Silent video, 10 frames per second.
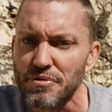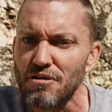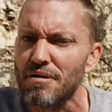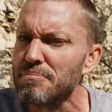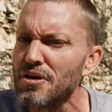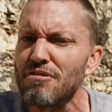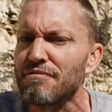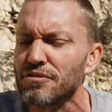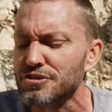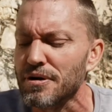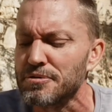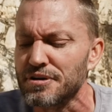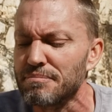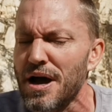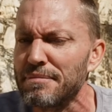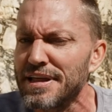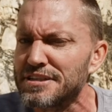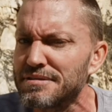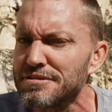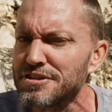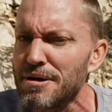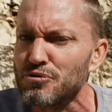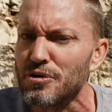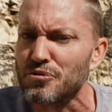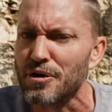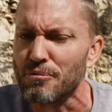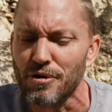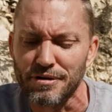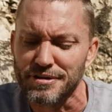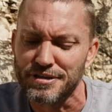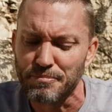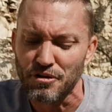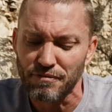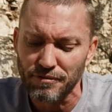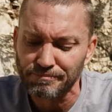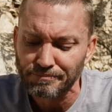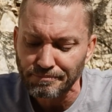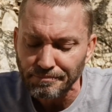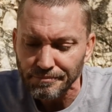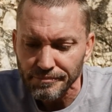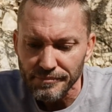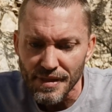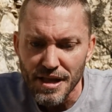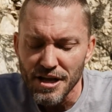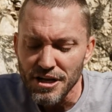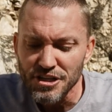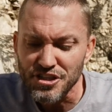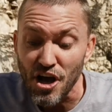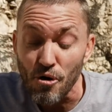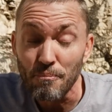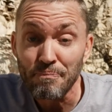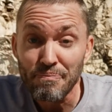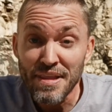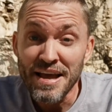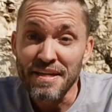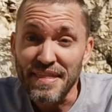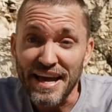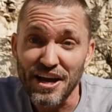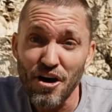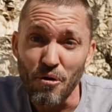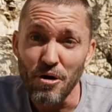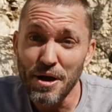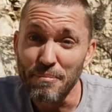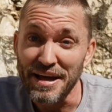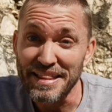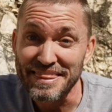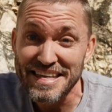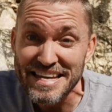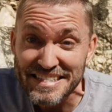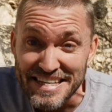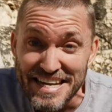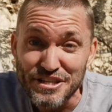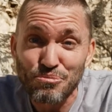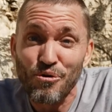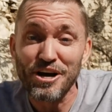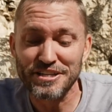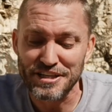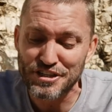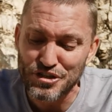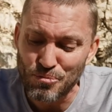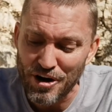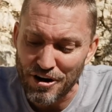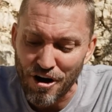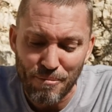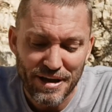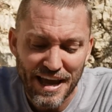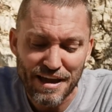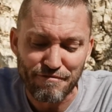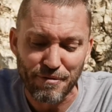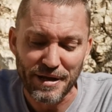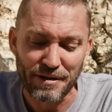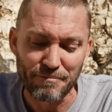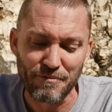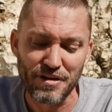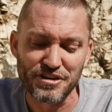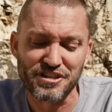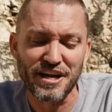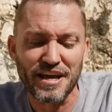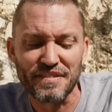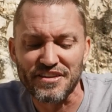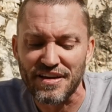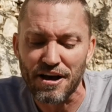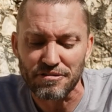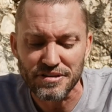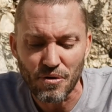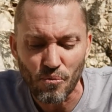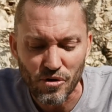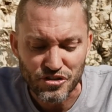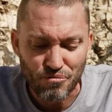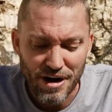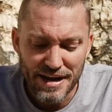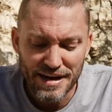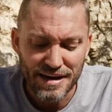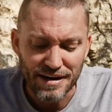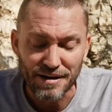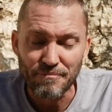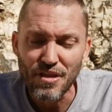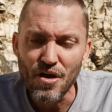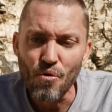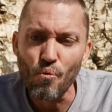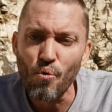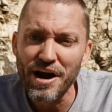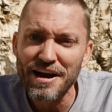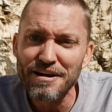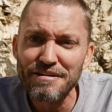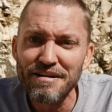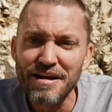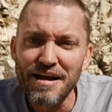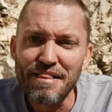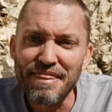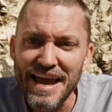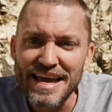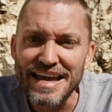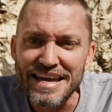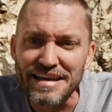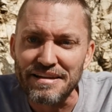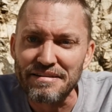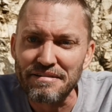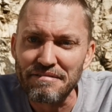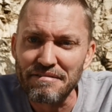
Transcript: Beautiful scripture. I mean, that's Psalms 121. It's beautiful. So they go. But this is where it all began for me, studying this out, was right here where they hid.